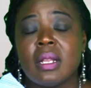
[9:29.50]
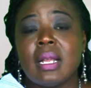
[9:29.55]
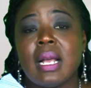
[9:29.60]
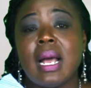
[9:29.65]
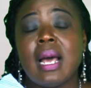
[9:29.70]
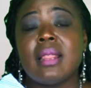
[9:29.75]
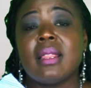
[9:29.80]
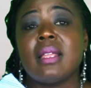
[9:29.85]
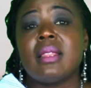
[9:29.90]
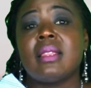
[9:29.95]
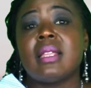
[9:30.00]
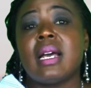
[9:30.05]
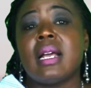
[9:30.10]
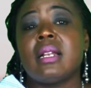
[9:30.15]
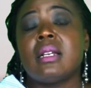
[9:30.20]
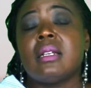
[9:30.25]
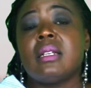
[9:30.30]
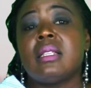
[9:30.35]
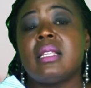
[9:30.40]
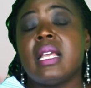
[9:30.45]
Other
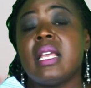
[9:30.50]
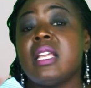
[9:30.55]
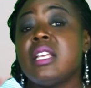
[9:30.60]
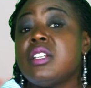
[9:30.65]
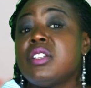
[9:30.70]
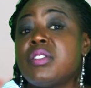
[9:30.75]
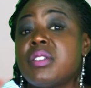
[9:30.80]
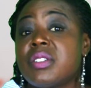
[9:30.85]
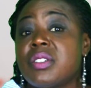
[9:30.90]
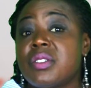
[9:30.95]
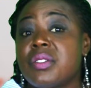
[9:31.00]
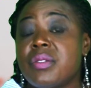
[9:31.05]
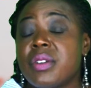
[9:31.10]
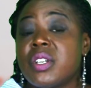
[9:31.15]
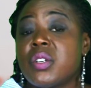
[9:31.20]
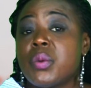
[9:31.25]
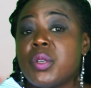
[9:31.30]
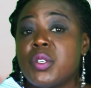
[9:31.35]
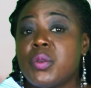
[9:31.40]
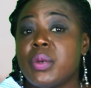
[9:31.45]
than the interest
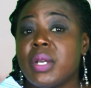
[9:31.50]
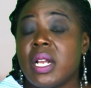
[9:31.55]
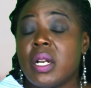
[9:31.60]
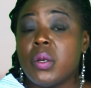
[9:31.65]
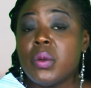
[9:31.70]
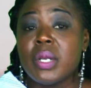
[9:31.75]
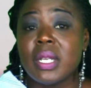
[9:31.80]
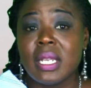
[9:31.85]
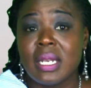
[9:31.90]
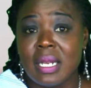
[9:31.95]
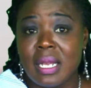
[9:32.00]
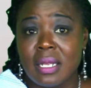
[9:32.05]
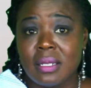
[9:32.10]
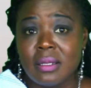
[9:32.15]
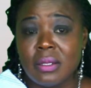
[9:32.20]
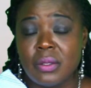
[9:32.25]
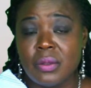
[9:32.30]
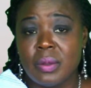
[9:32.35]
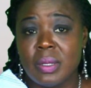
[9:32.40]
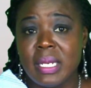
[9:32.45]
rate which we are looking at
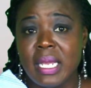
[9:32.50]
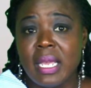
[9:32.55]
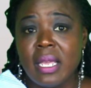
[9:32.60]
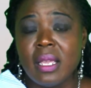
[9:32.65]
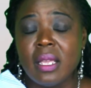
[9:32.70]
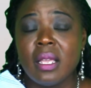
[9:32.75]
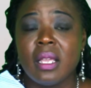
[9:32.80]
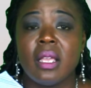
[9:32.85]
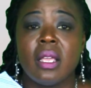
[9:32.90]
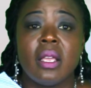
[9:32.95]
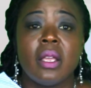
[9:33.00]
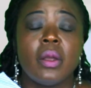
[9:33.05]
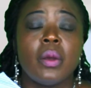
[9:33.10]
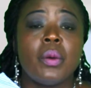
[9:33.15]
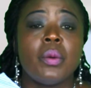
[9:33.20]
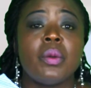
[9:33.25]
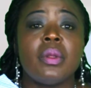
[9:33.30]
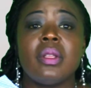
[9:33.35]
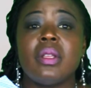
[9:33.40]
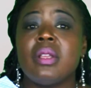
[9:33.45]
today,
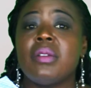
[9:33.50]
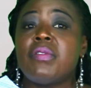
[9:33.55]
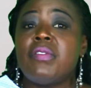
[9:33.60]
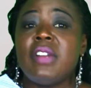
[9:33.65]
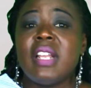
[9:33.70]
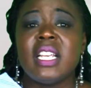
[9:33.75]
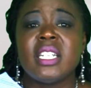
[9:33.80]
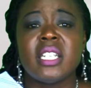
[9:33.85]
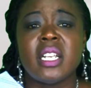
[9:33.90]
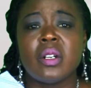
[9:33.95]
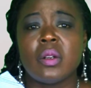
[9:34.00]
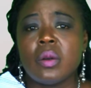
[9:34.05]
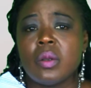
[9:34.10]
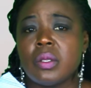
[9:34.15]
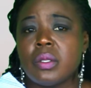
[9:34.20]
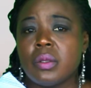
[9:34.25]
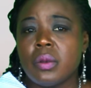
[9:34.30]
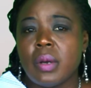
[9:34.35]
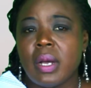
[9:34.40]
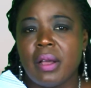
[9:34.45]
inflation
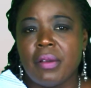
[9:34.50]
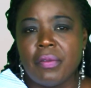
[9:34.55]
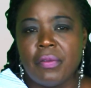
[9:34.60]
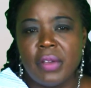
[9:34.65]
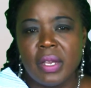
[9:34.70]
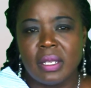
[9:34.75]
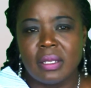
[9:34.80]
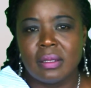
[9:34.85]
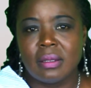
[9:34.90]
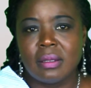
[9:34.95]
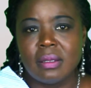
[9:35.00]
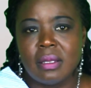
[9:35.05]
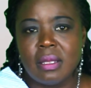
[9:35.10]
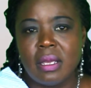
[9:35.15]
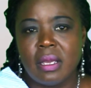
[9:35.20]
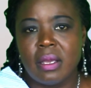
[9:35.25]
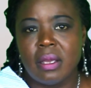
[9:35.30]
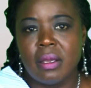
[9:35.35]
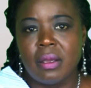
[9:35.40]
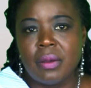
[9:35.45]
also affects
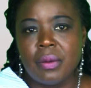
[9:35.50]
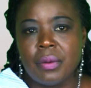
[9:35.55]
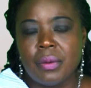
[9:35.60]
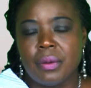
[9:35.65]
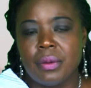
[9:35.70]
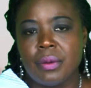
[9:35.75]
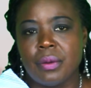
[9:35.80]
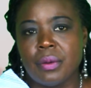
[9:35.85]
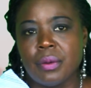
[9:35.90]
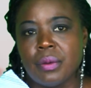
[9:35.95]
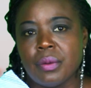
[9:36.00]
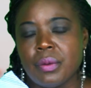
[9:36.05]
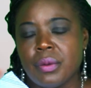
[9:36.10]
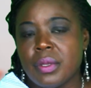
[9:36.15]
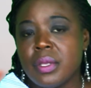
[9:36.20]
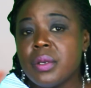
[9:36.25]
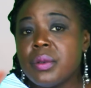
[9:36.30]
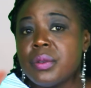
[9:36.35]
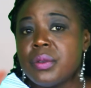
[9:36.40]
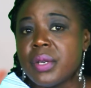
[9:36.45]
the
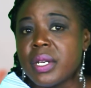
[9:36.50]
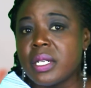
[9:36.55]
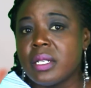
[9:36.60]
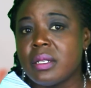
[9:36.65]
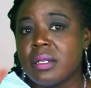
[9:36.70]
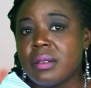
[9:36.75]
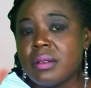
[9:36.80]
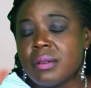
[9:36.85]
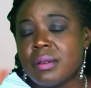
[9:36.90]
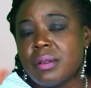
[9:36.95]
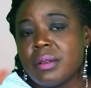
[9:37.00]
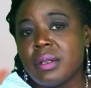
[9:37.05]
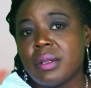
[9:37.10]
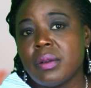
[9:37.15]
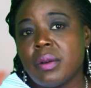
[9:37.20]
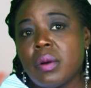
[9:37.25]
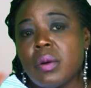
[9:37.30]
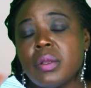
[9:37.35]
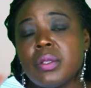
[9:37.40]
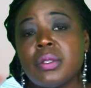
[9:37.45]
yield rate.
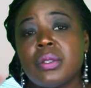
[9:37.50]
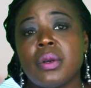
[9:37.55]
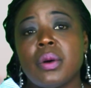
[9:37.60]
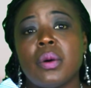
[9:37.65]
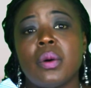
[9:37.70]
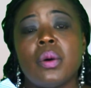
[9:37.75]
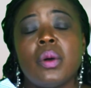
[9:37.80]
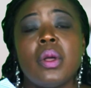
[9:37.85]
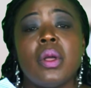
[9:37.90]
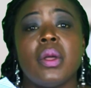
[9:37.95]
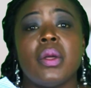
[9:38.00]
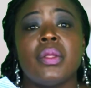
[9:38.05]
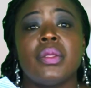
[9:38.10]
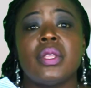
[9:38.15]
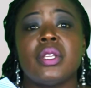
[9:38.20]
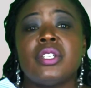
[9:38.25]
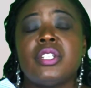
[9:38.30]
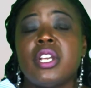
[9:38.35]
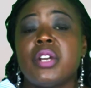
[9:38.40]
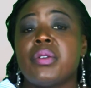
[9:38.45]
Also,
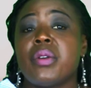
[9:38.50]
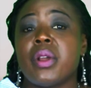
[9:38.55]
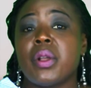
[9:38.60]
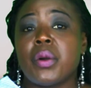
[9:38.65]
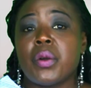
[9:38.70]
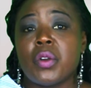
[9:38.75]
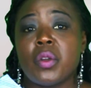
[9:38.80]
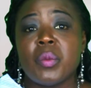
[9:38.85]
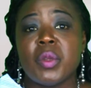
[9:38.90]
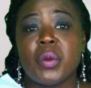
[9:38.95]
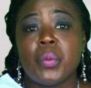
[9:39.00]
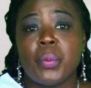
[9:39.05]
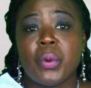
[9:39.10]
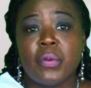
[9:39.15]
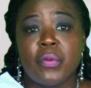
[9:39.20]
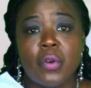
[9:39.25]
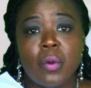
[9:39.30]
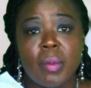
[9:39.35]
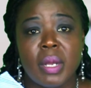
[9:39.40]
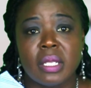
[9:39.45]
the general economic
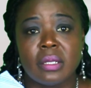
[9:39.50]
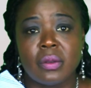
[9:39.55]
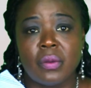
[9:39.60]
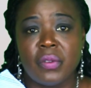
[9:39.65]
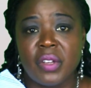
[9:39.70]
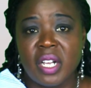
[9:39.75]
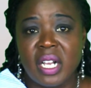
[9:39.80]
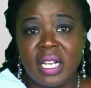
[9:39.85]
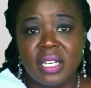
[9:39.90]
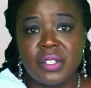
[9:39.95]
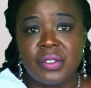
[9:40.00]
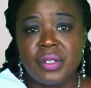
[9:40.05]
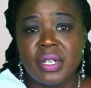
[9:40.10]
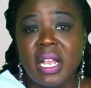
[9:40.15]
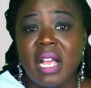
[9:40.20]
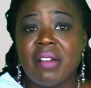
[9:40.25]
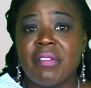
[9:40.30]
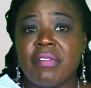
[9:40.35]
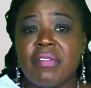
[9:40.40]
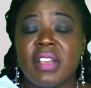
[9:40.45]
performance of the
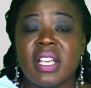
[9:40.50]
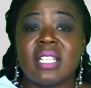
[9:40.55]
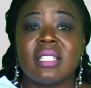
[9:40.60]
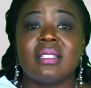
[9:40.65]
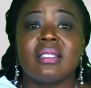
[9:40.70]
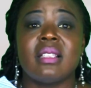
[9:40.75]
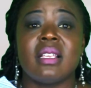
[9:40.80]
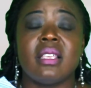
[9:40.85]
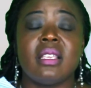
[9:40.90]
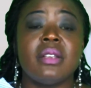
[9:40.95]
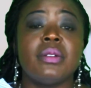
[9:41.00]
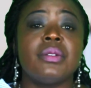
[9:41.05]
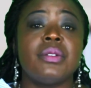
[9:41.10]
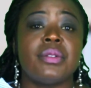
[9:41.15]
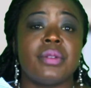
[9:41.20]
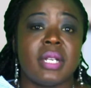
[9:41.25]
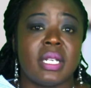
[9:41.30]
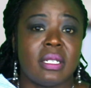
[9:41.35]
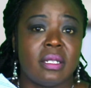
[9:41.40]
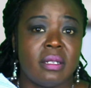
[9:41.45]
country affects the yield
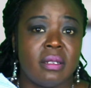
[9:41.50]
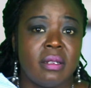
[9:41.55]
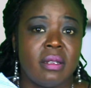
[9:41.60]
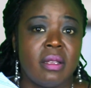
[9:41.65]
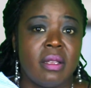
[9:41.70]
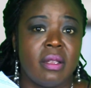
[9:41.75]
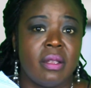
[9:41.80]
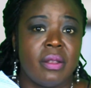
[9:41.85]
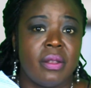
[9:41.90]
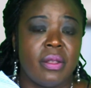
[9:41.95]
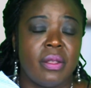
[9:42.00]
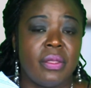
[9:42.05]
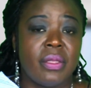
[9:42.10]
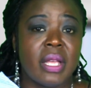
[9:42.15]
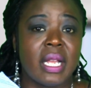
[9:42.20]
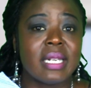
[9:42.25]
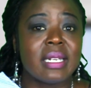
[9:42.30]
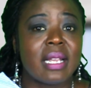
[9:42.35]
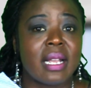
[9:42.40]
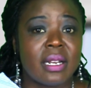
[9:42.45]
rate in
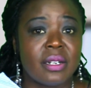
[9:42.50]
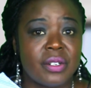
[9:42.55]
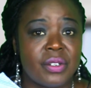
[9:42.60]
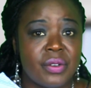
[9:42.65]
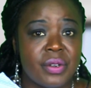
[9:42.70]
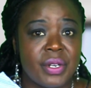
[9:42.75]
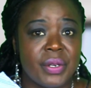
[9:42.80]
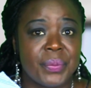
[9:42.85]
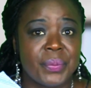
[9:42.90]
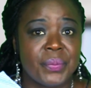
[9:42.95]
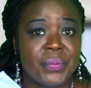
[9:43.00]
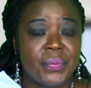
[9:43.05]
that country.